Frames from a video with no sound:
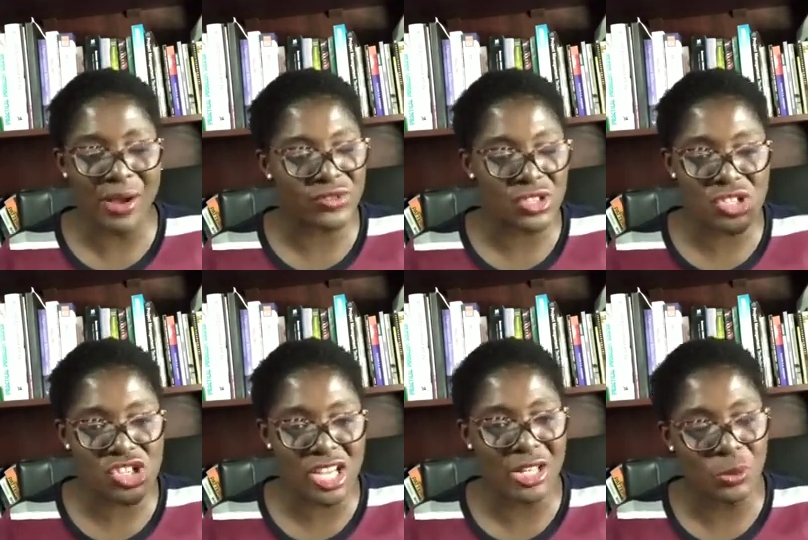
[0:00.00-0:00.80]
I've just
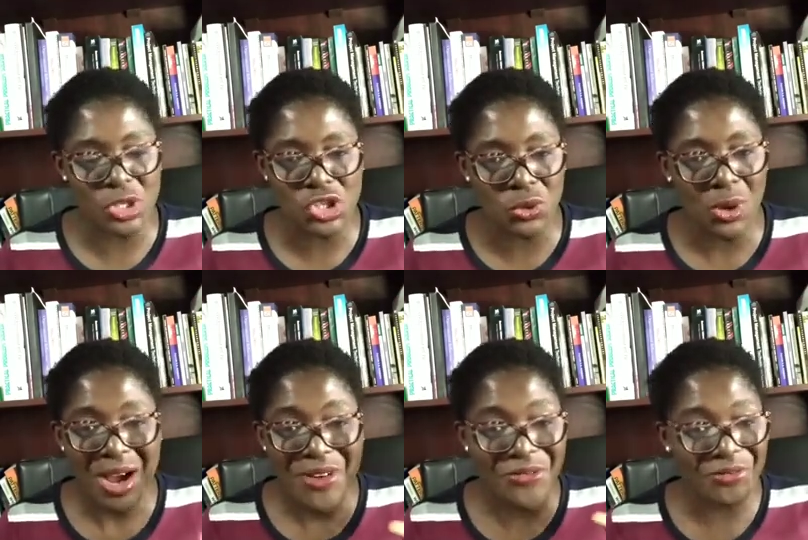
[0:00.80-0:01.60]
shared with you
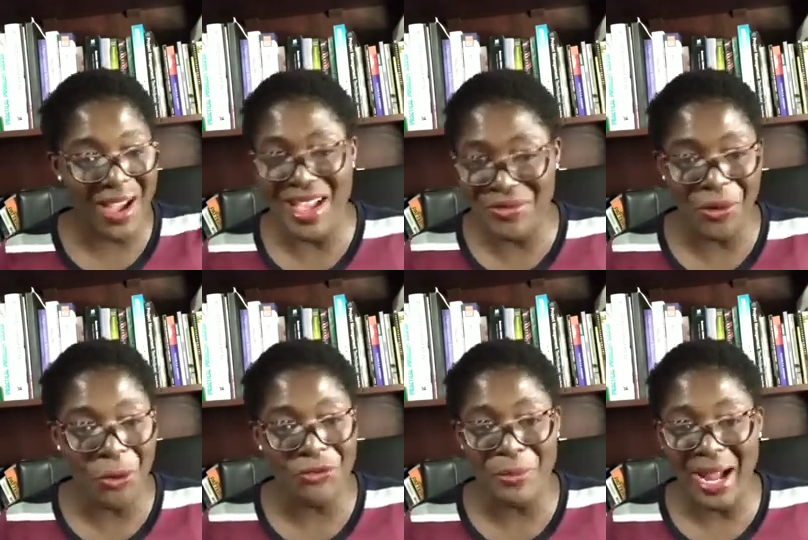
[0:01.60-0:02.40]
5
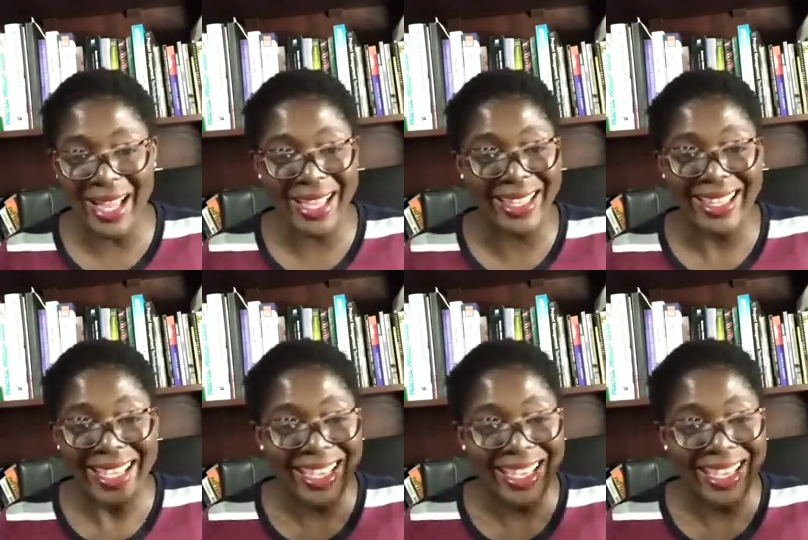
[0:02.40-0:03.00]
of my